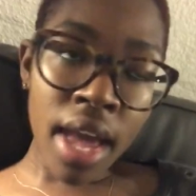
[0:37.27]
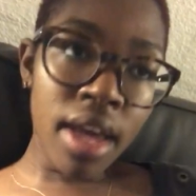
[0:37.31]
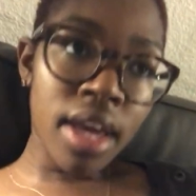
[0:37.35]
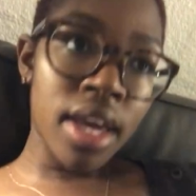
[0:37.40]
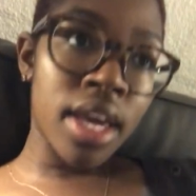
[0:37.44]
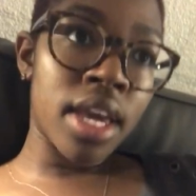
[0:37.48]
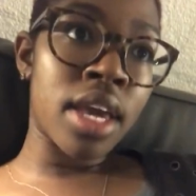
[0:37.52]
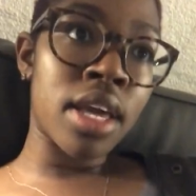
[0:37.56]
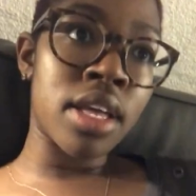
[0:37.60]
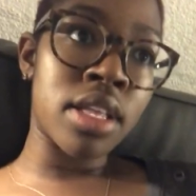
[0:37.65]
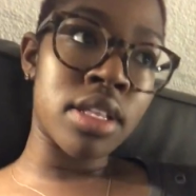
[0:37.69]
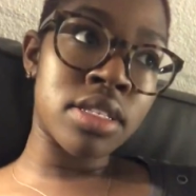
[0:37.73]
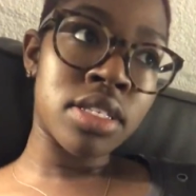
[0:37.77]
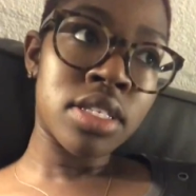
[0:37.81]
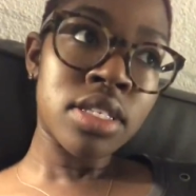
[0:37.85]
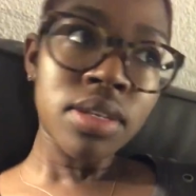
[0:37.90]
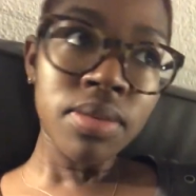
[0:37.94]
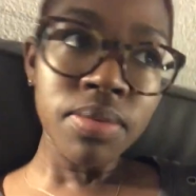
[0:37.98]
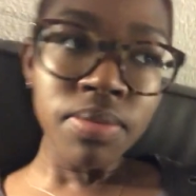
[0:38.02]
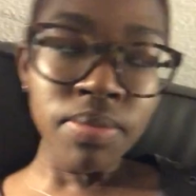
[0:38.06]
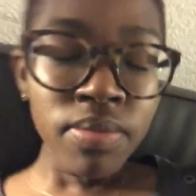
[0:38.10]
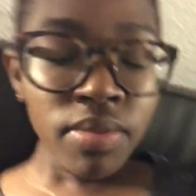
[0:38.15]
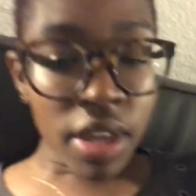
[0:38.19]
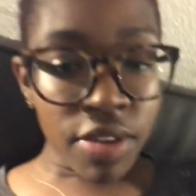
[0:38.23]
And
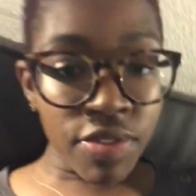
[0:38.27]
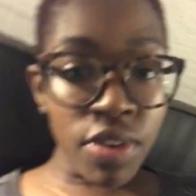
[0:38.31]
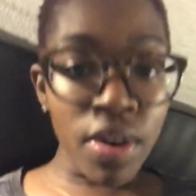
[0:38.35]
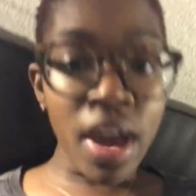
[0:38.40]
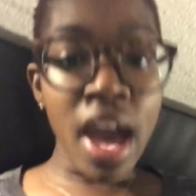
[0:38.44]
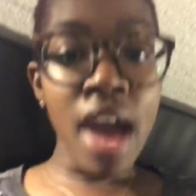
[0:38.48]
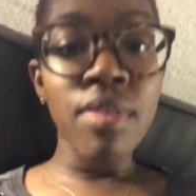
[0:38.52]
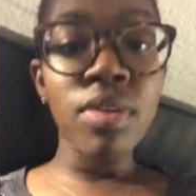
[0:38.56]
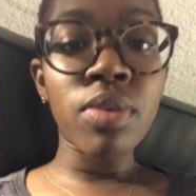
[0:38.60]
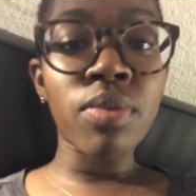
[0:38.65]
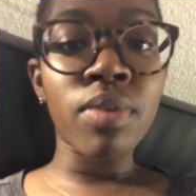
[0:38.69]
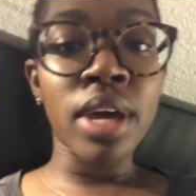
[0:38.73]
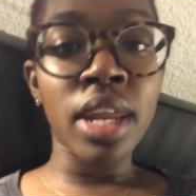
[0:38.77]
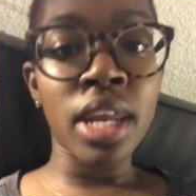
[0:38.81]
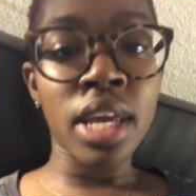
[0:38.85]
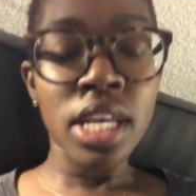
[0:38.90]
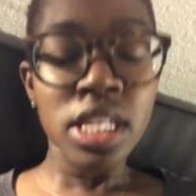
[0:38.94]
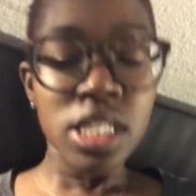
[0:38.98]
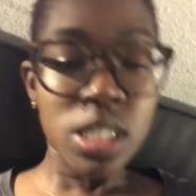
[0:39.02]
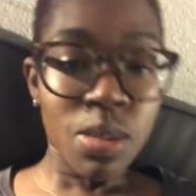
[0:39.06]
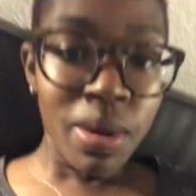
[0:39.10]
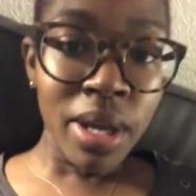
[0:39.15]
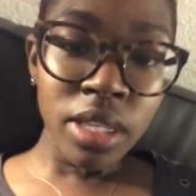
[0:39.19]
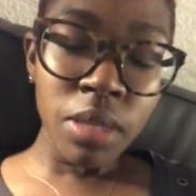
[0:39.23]
if you haven't read it,
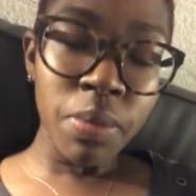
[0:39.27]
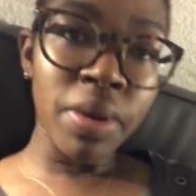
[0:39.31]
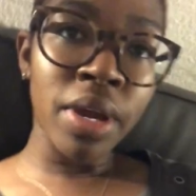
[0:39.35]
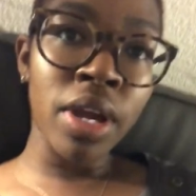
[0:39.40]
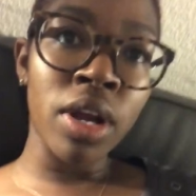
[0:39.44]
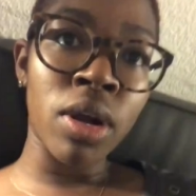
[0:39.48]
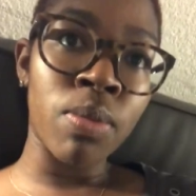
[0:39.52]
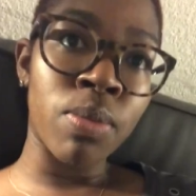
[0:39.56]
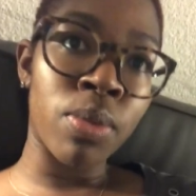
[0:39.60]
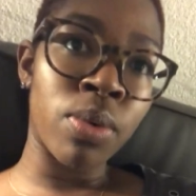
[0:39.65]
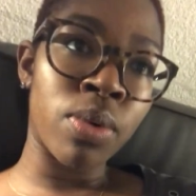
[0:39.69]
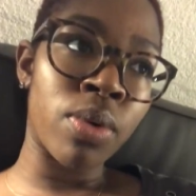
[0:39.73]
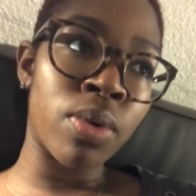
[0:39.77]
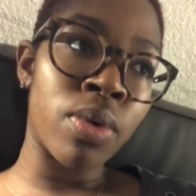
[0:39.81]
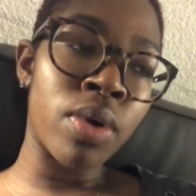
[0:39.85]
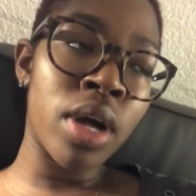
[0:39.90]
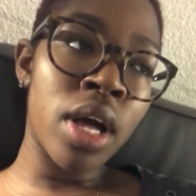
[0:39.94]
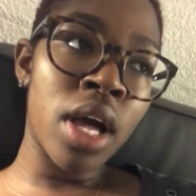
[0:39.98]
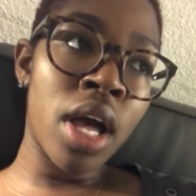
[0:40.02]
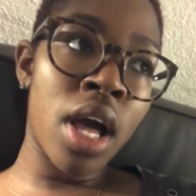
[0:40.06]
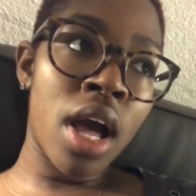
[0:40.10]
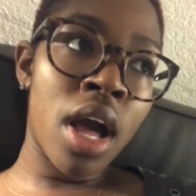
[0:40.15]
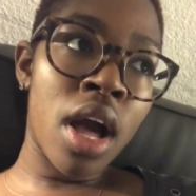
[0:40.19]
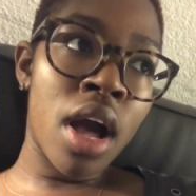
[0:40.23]
it's about the parable
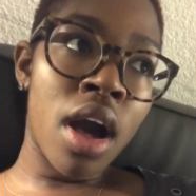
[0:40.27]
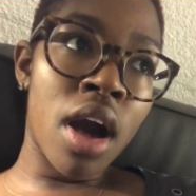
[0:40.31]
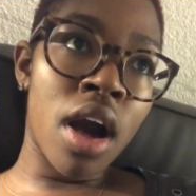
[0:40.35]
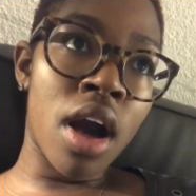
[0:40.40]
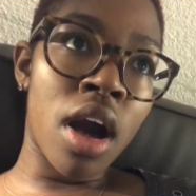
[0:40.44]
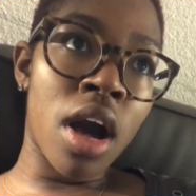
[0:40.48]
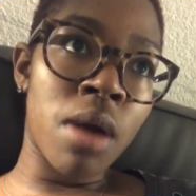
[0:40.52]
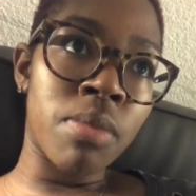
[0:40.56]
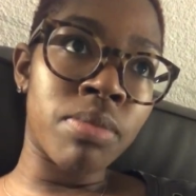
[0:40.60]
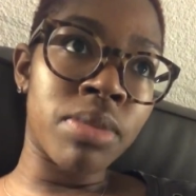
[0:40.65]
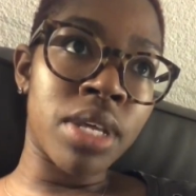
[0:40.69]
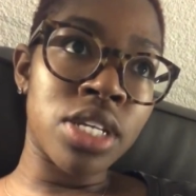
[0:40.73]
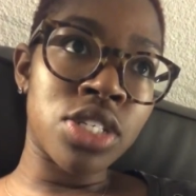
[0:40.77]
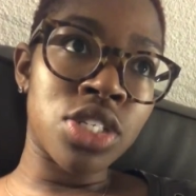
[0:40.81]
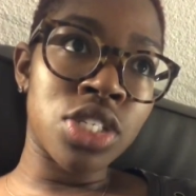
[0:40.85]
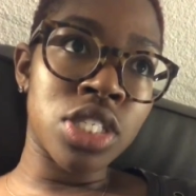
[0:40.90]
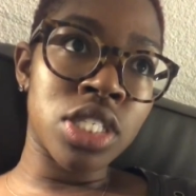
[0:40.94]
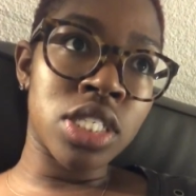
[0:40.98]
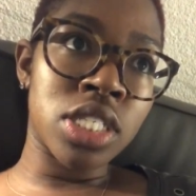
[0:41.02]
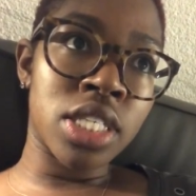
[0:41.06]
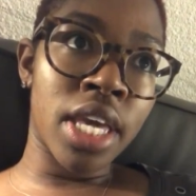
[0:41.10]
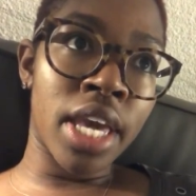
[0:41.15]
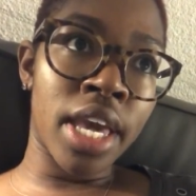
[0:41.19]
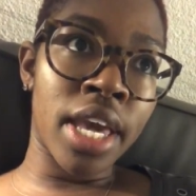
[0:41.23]
that
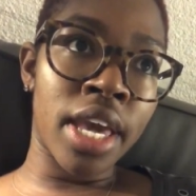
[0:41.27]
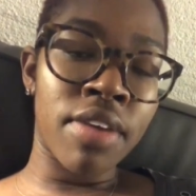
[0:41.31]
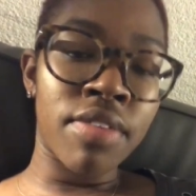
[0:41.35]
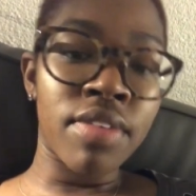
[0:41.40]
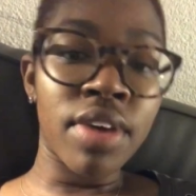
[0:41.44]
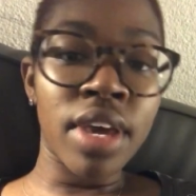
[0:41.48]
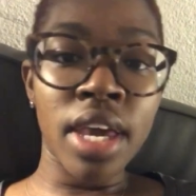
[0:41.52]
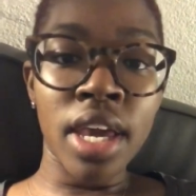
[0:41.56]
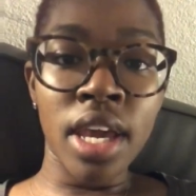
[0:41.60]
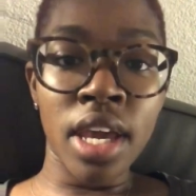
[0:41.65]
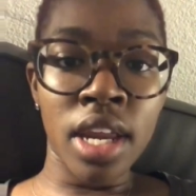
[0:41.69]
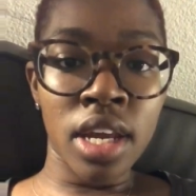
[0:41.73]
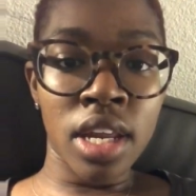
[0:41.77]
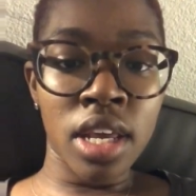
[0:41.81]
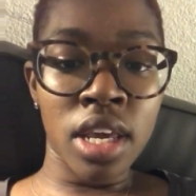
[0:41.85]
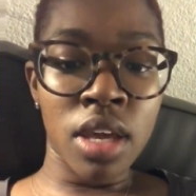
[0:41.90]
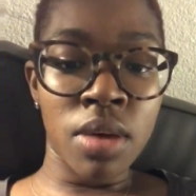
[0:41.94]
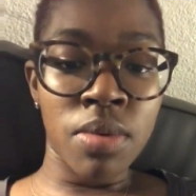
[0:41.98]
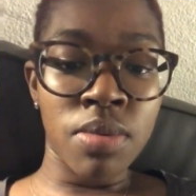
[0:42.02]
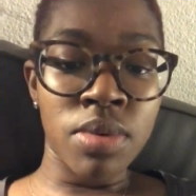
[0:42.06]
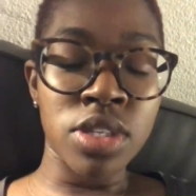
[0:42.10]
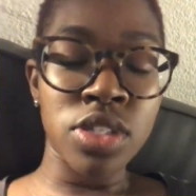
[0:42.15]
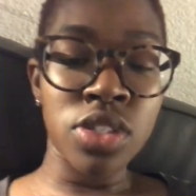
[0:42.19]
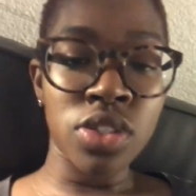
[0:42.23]
Jesus gave, and
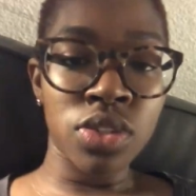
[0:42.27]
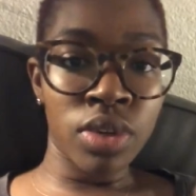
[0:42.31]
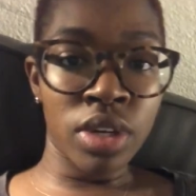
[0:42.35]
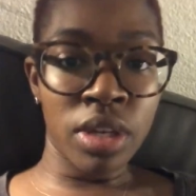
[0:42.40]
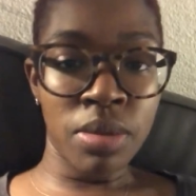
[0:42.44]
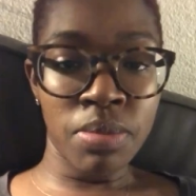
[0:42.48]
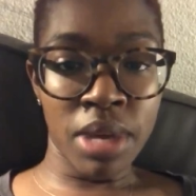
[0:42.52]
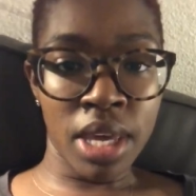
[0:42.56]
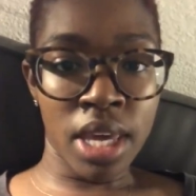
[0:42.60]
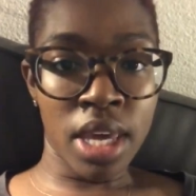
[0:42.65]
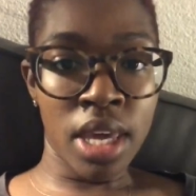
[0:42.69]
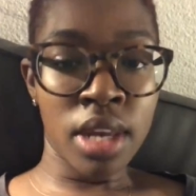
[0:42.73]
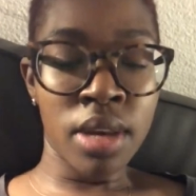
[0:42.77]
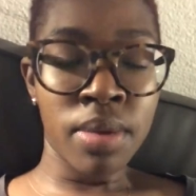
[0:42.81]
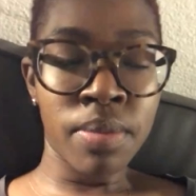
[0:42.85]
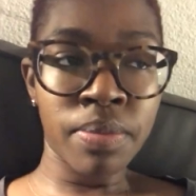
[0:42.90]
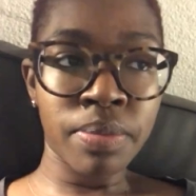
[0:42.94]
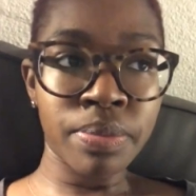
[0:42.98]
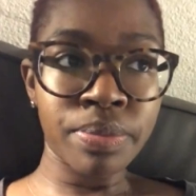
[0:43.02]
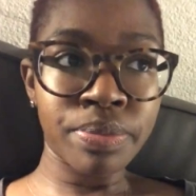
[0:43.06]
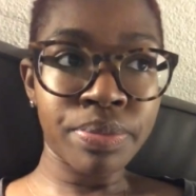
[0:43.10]
it was three men